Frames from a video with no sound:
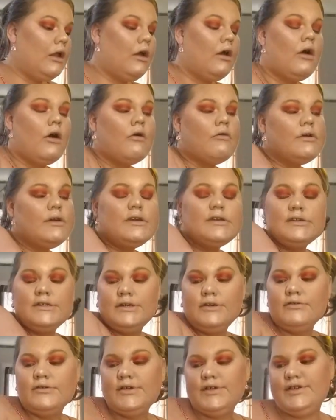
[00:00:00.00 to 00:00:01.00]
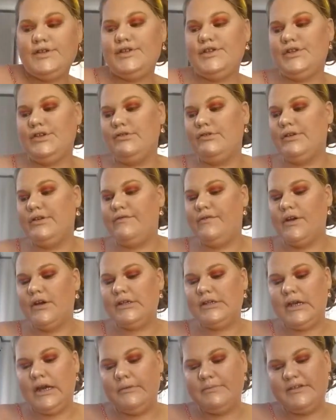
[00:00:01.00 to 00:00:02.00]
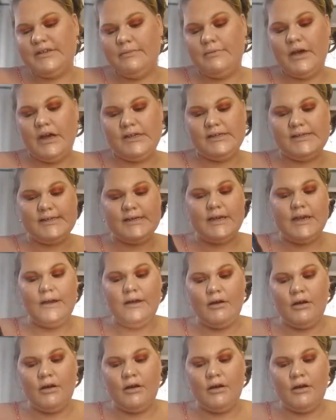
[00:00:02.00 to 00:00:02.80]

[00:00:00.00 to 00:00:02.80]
types of mascara, because my